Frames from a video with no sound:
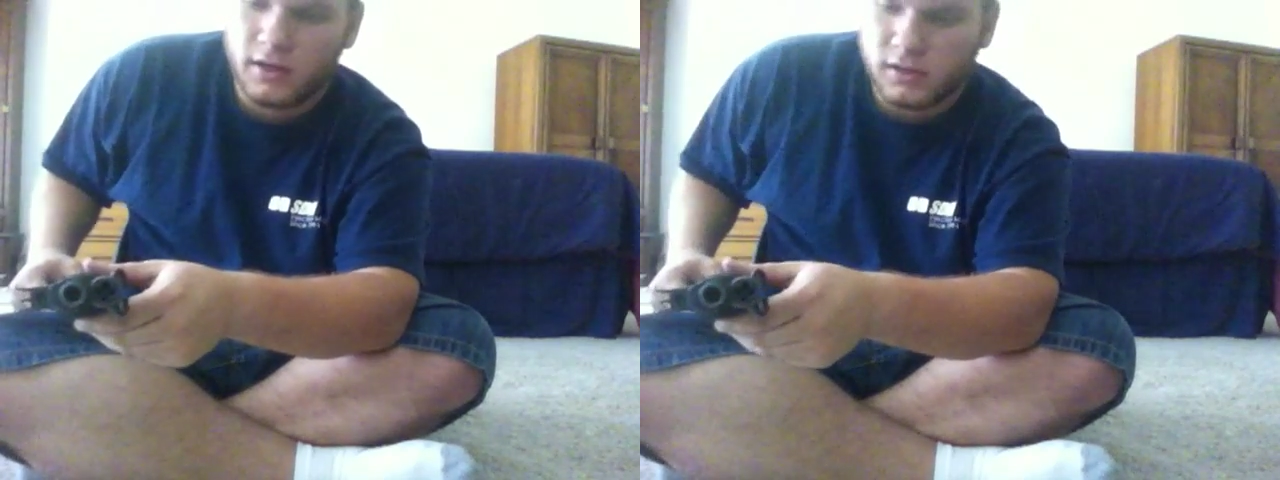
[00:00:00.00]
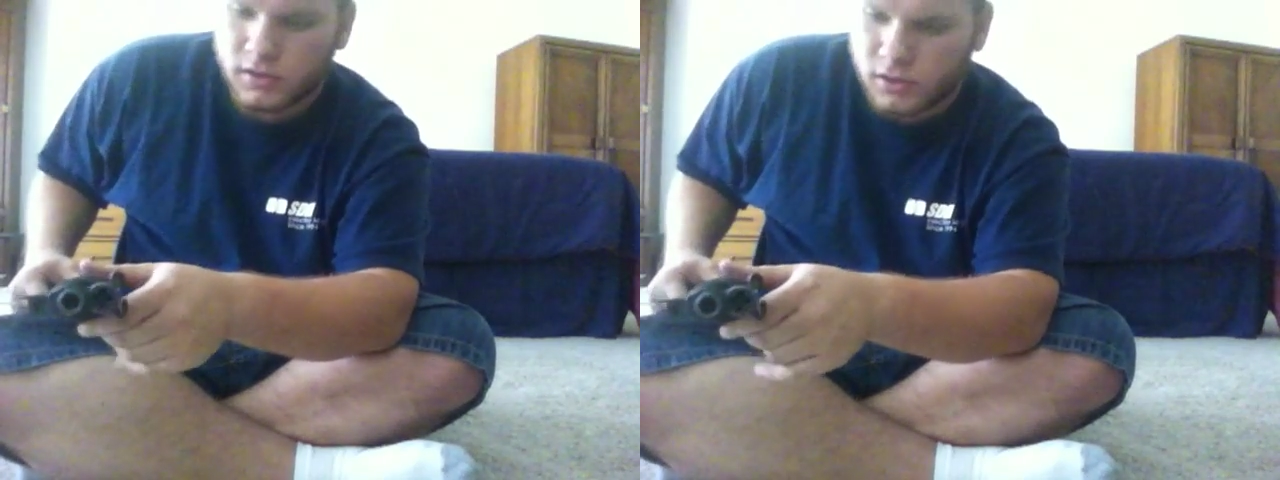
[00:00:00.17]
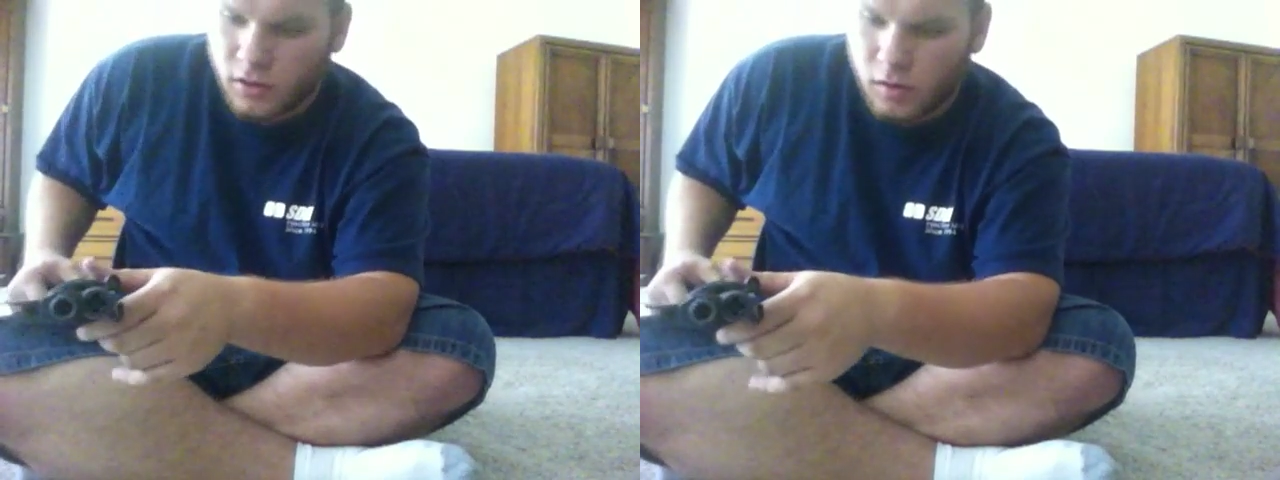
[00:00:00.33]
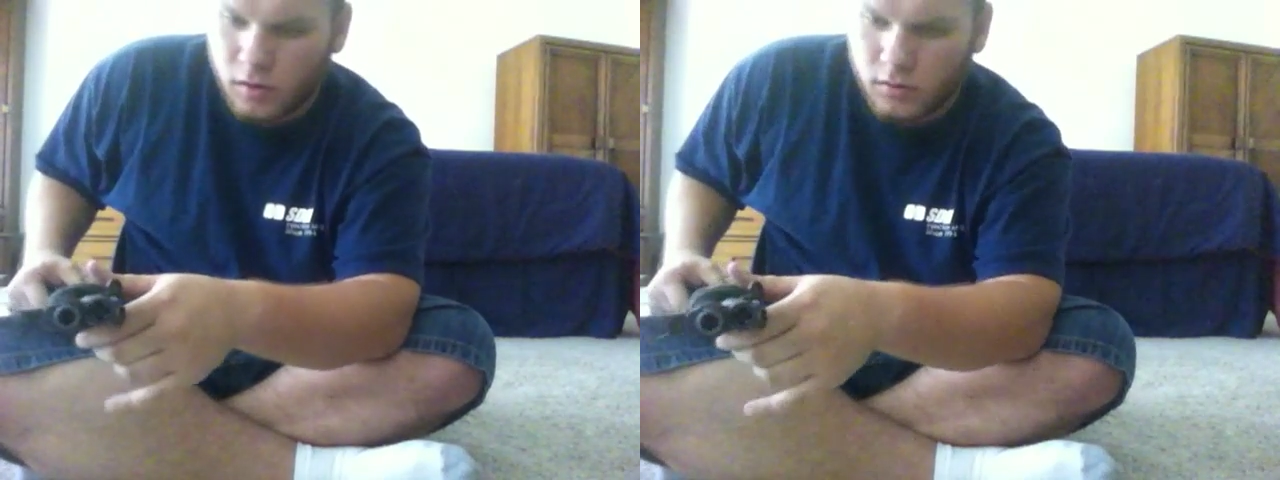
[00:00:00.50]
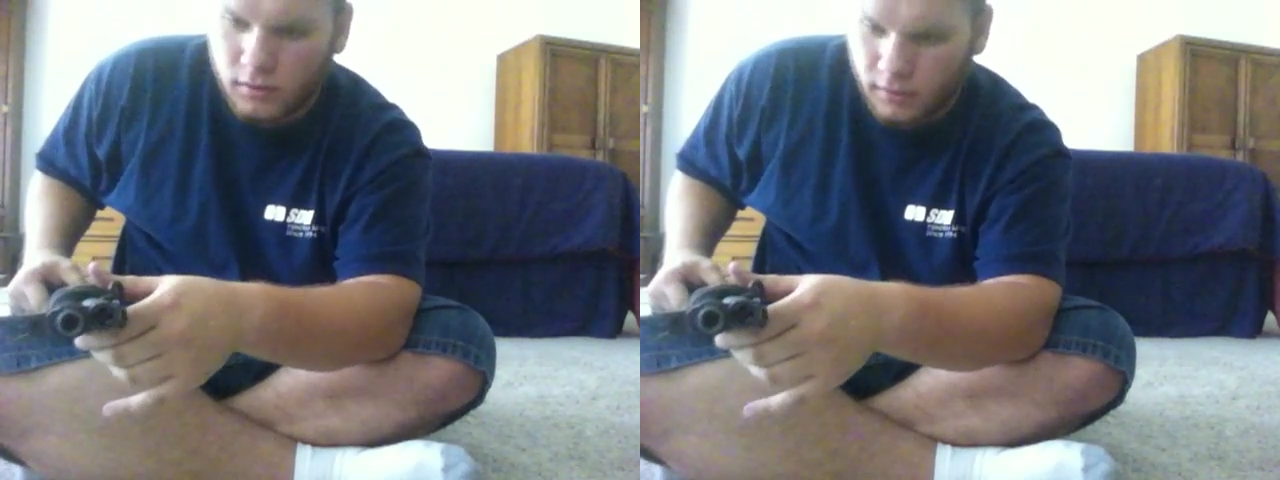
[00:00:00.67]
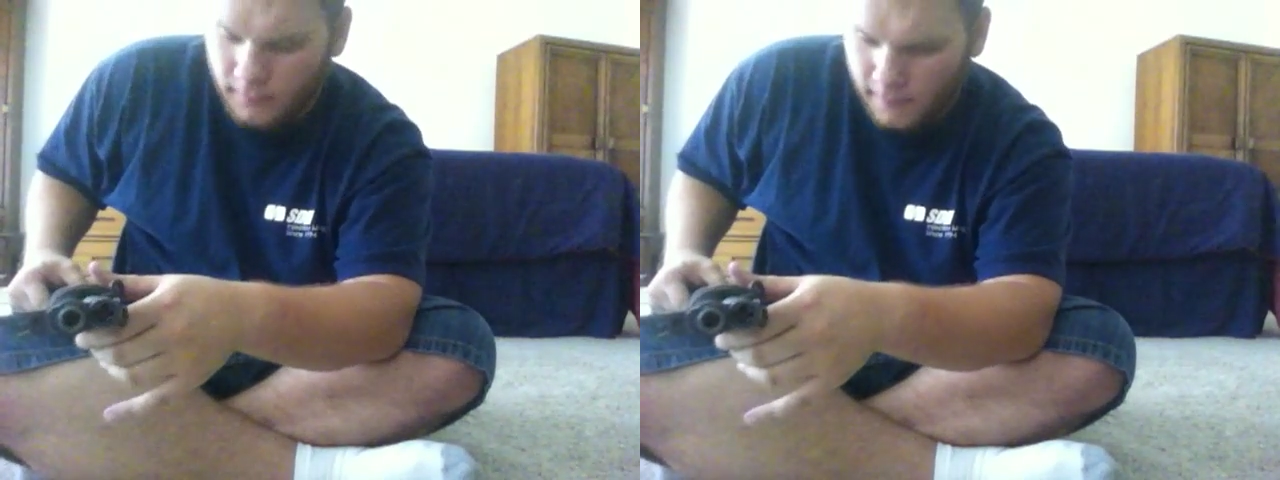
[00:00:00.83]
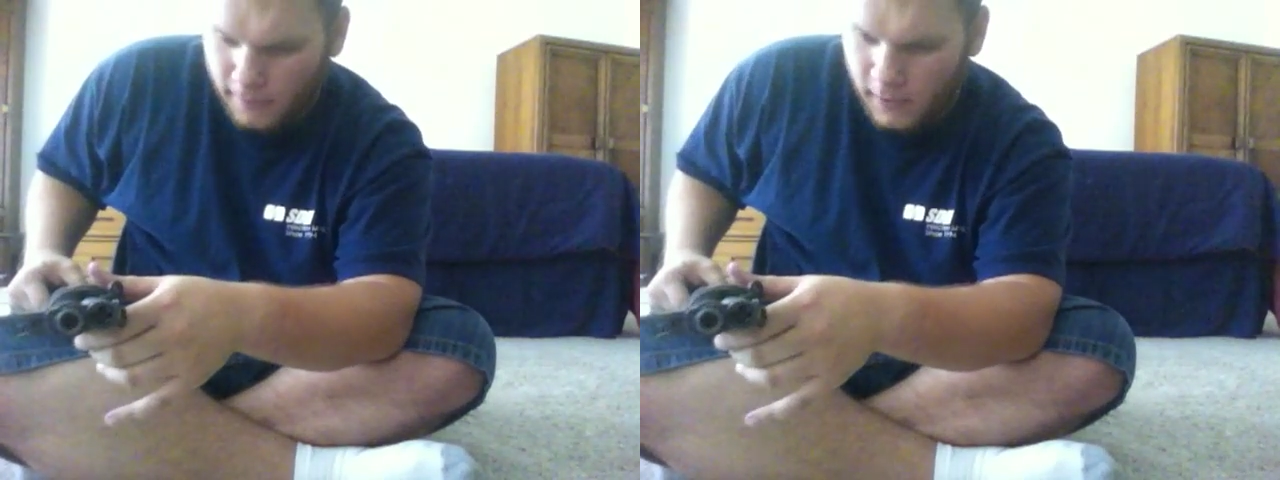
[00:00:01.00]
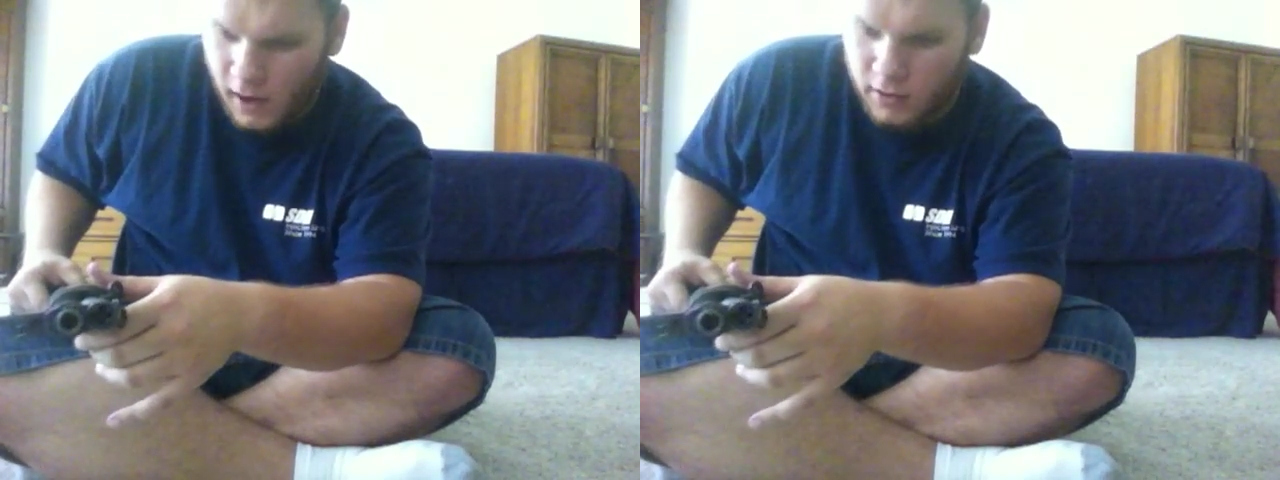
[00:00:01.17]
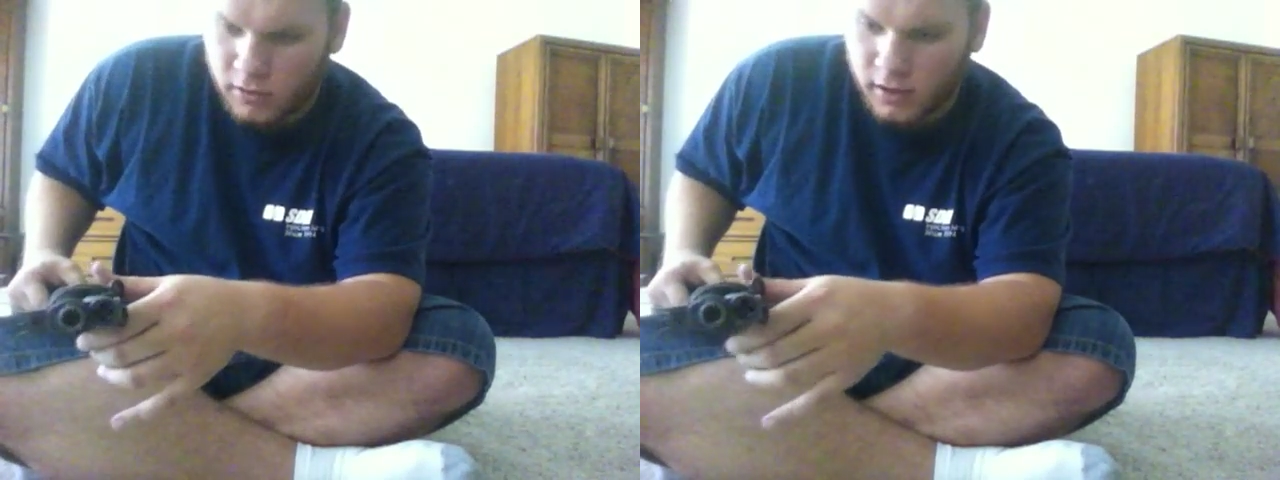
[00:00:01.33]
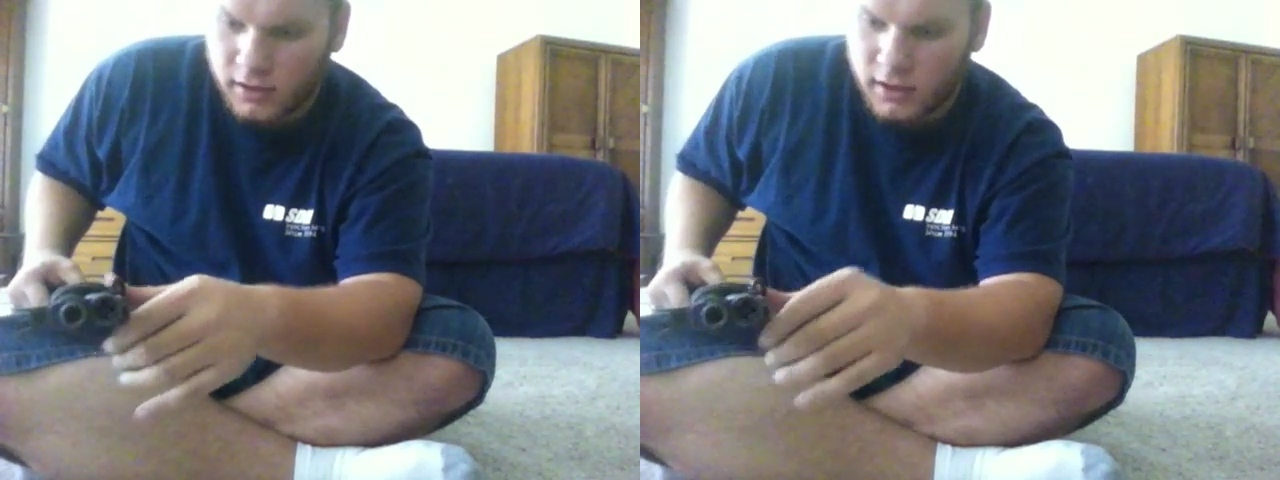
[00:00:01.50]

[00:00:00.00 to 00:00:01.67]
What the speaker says: so I do not